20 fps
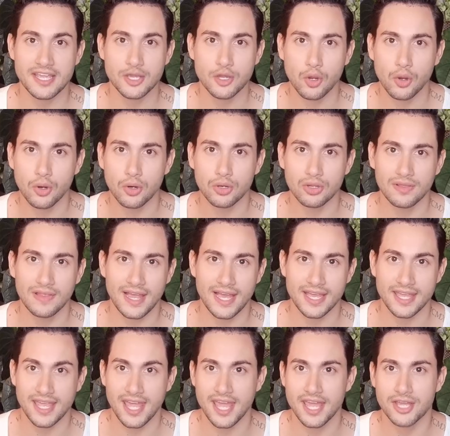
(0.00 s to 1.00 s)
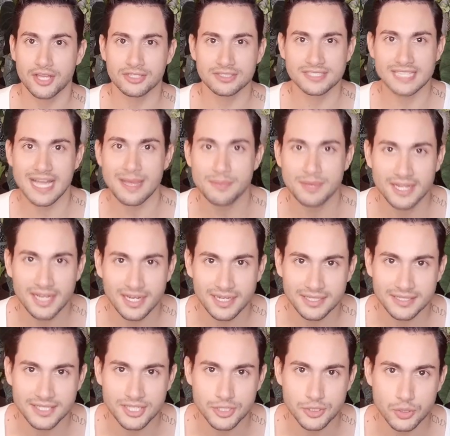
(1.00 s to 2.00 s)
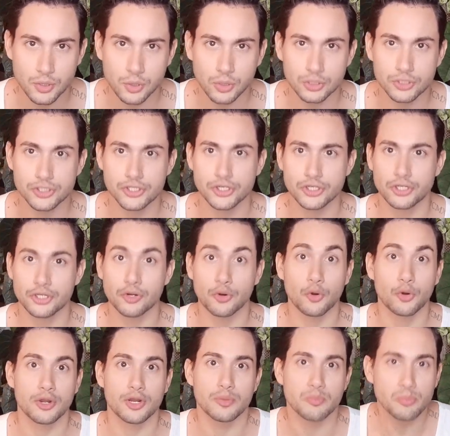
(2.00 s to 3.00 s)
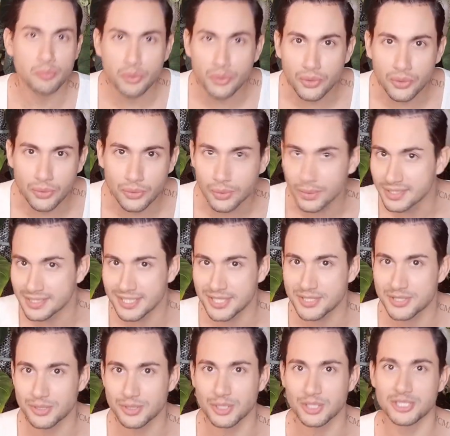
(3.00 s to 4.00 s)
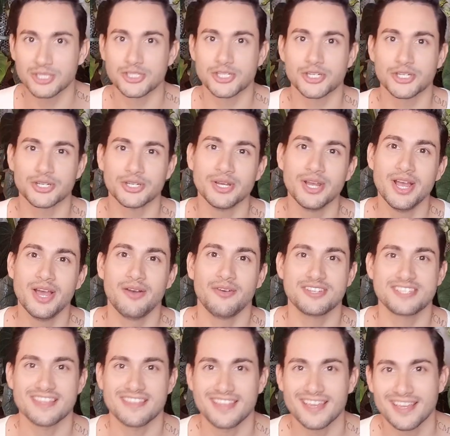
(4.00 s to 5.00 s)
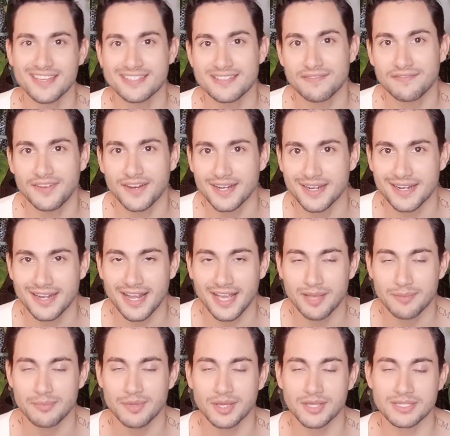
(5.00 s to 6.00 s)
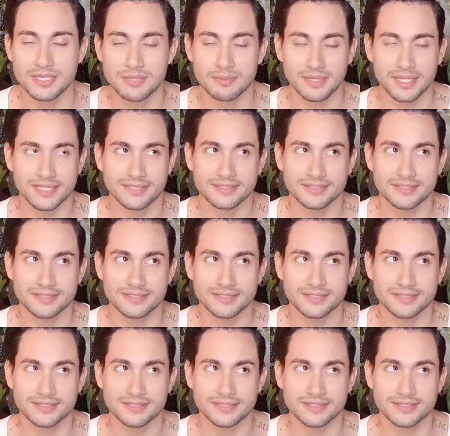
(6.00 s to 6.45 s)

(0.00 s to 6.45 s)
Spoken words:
call like a contaminated tissue culture or a Poo tissue culture, which I think is a funny name because I'm like